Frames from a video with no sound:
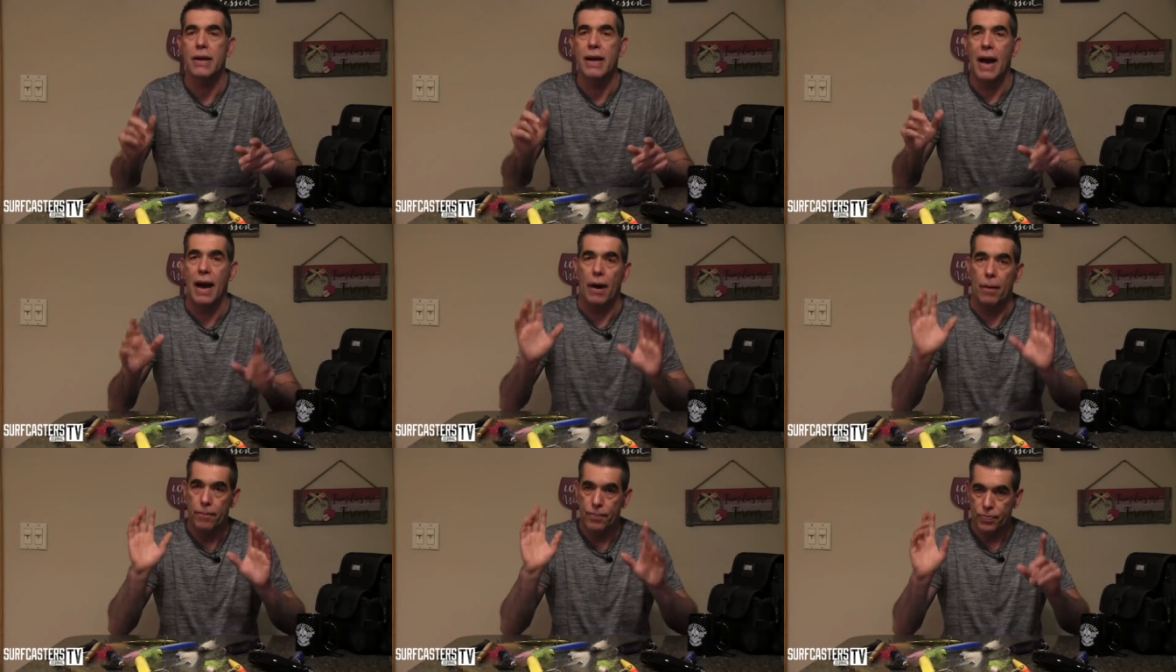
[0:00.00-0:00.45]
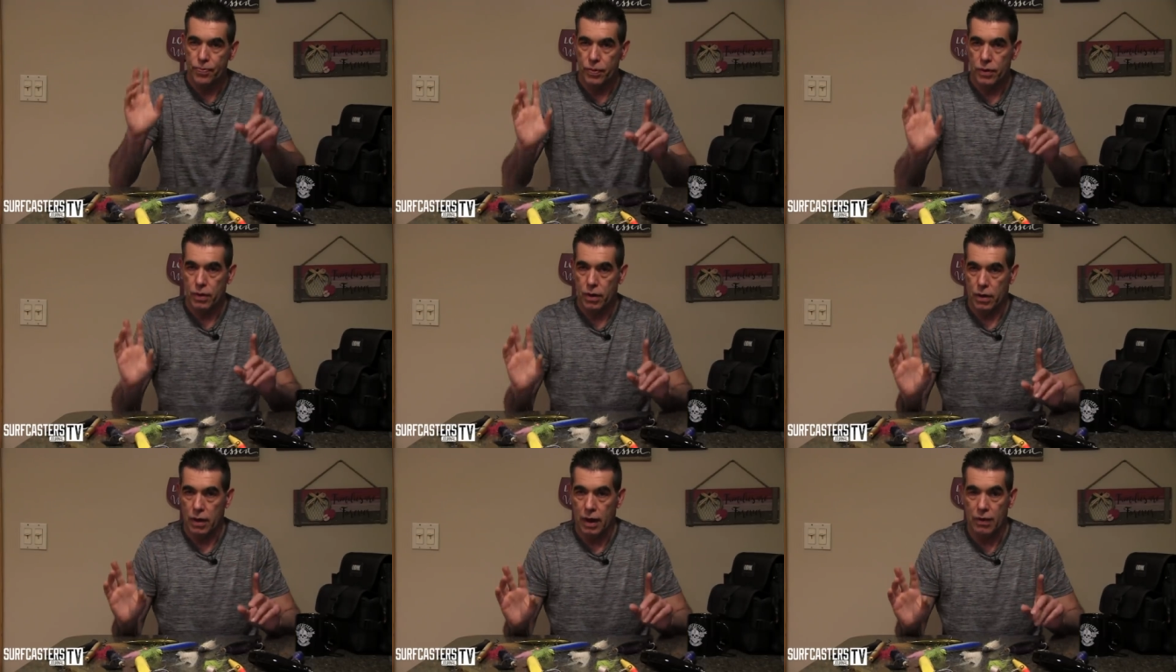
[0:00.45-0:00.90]
Now,
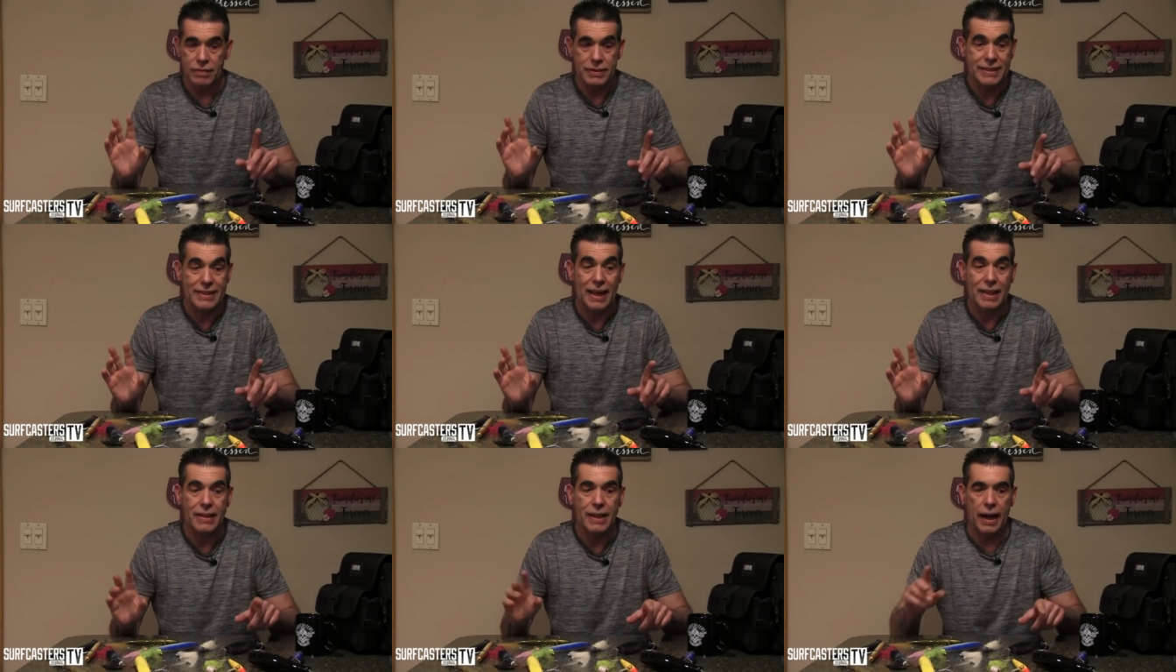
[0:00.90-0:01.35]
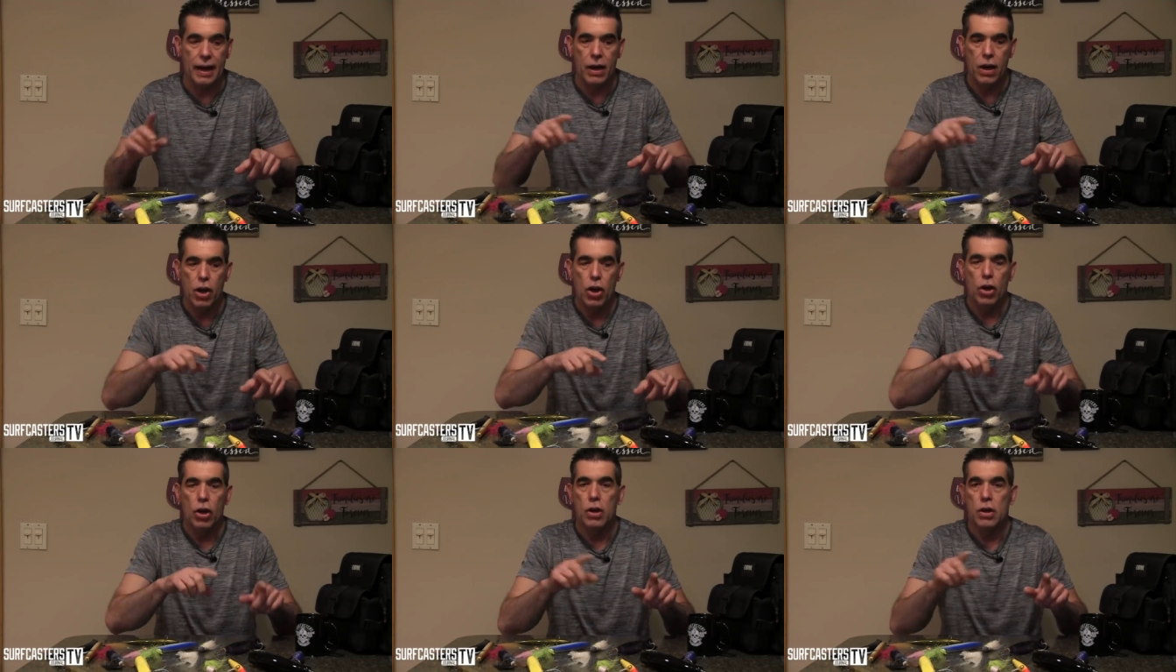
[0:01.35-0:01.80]
having said
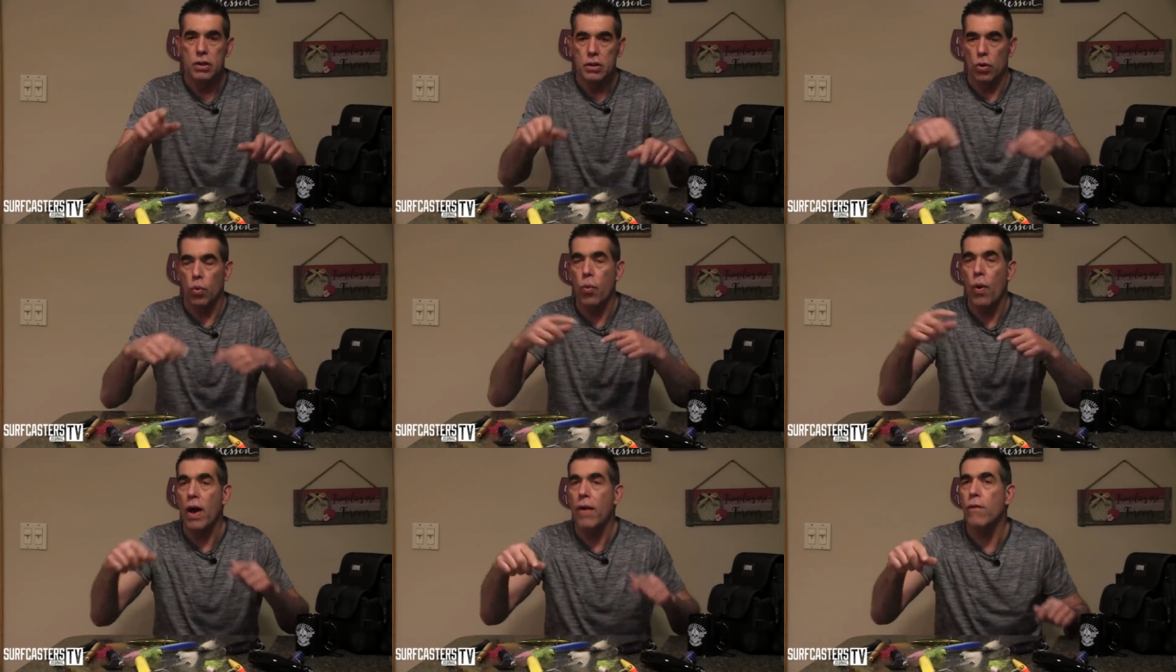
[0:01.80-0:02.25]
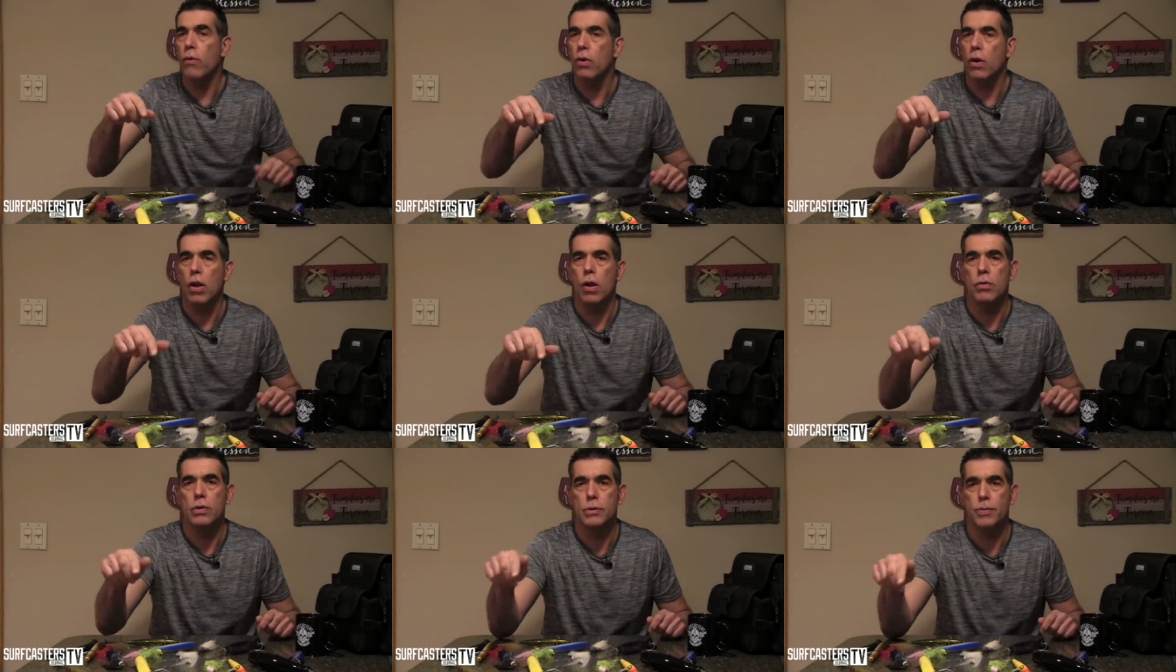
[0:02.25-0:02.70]
that, the wave will
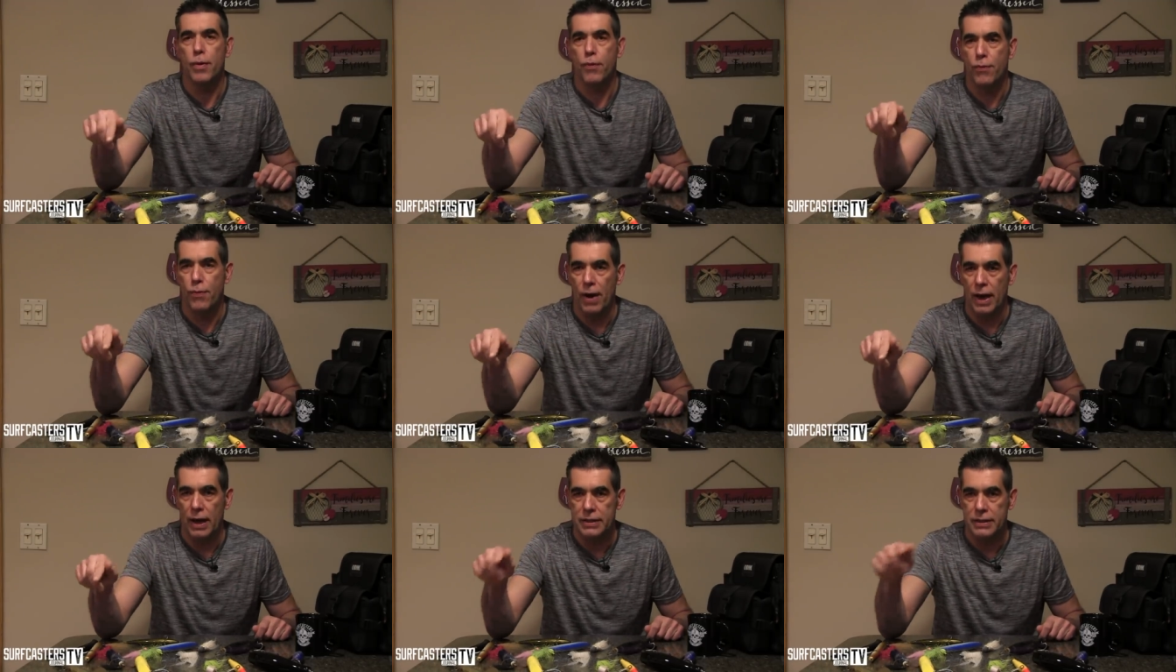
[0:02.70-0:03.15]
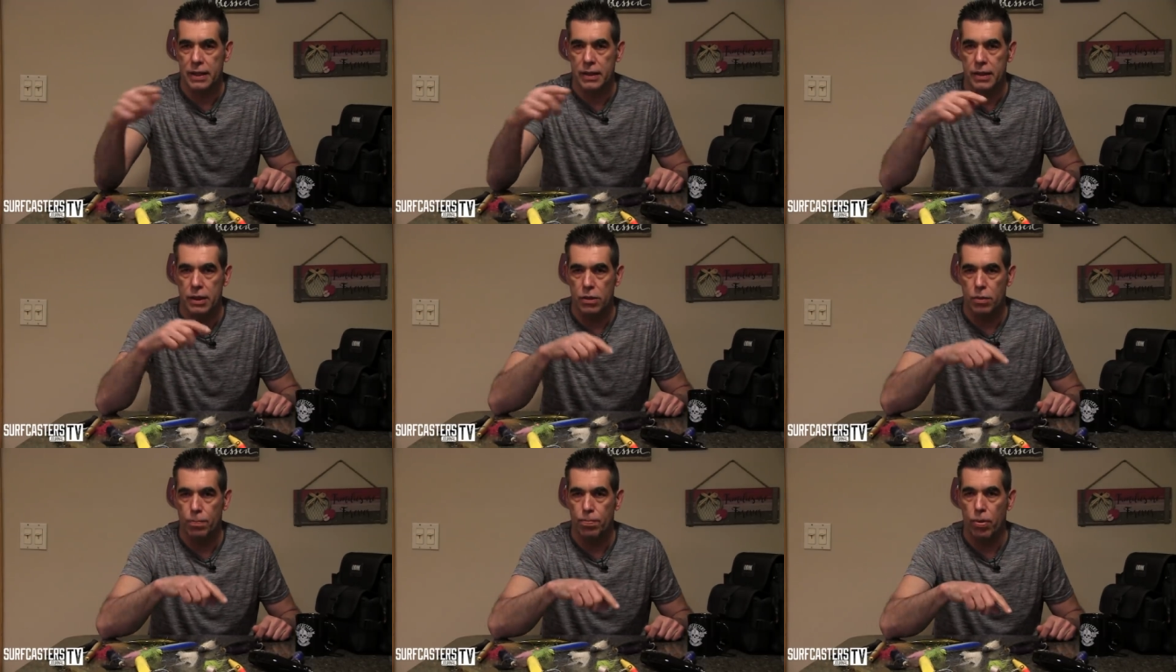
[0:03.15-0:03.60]
always be faster
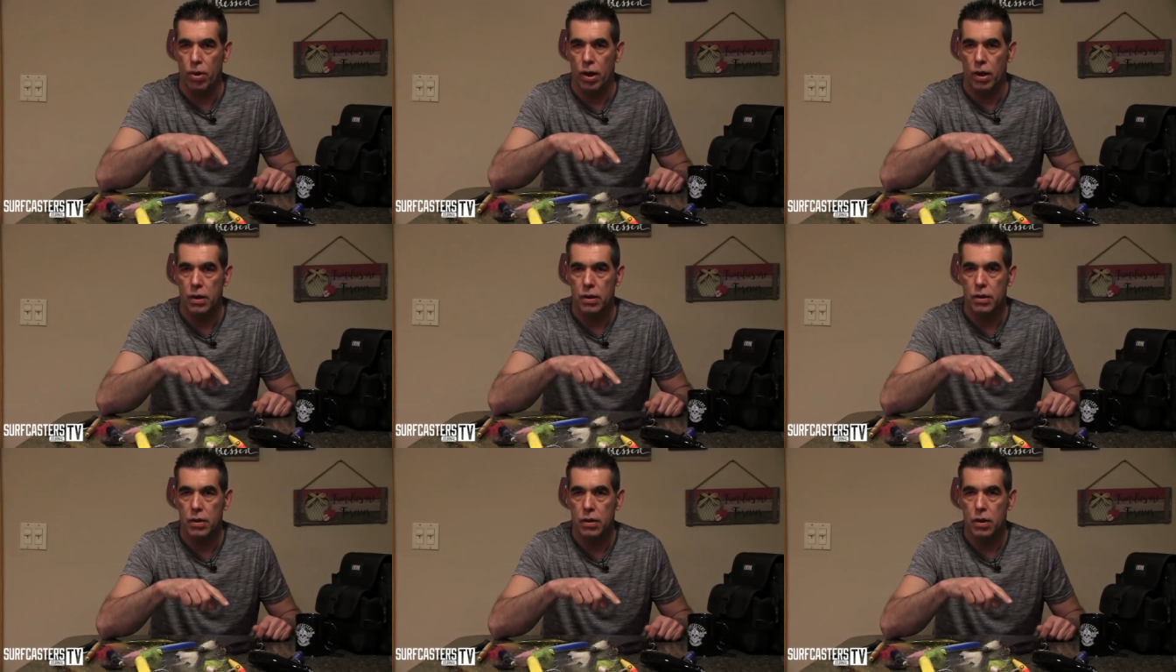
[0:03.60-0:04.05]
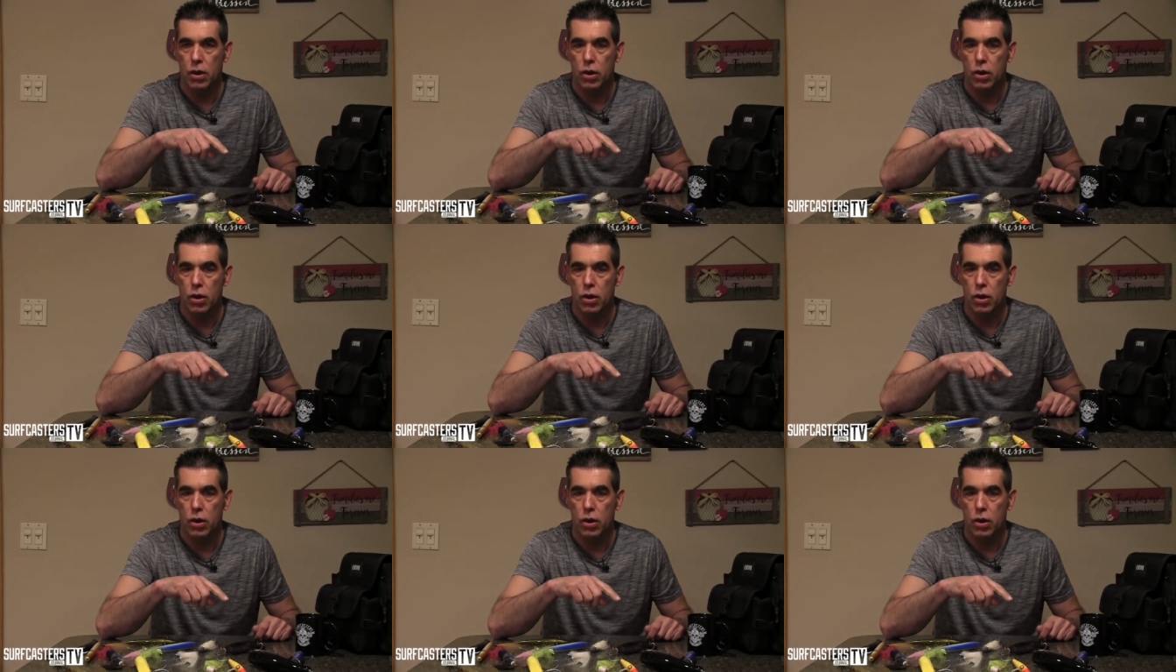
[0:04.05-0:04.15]
than your plug.